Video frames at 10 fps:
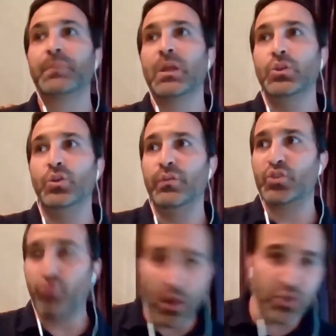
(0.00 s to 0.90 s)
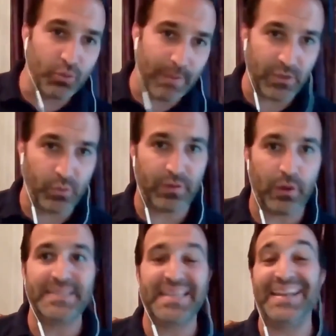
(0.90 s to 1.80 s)
you've tried your manual
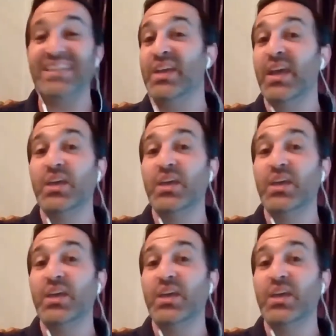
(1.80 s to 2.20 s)
therapy techniques,